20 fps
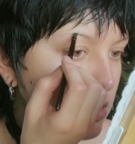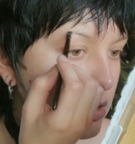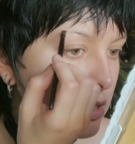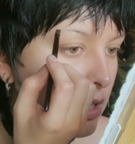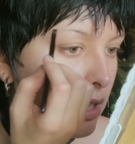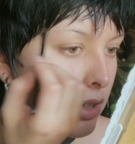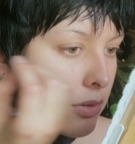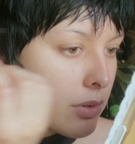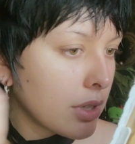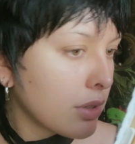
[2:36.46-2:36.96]
See
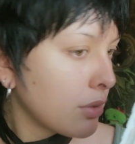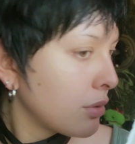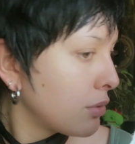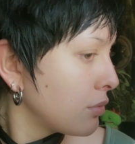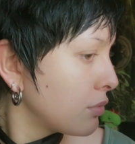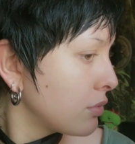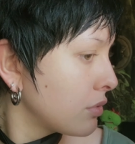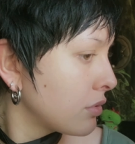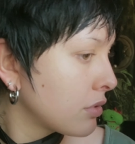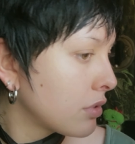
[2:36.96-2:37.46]
how it
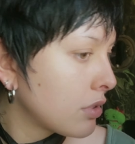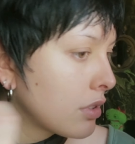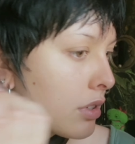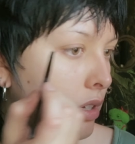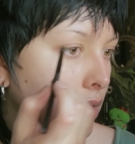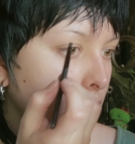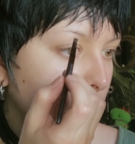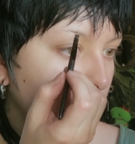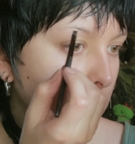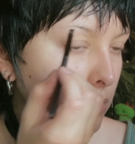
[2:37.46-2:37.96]
goes.
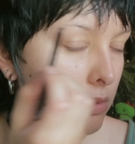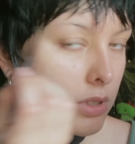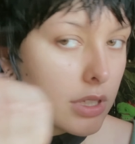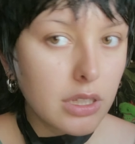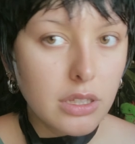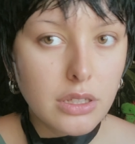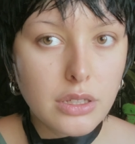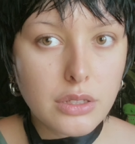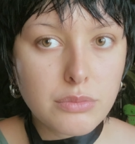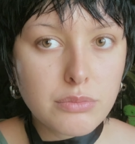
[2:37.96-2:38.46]

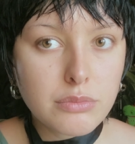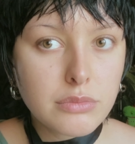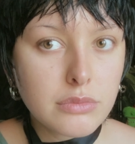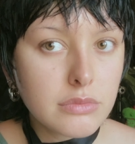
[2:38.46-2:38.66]
Okay, and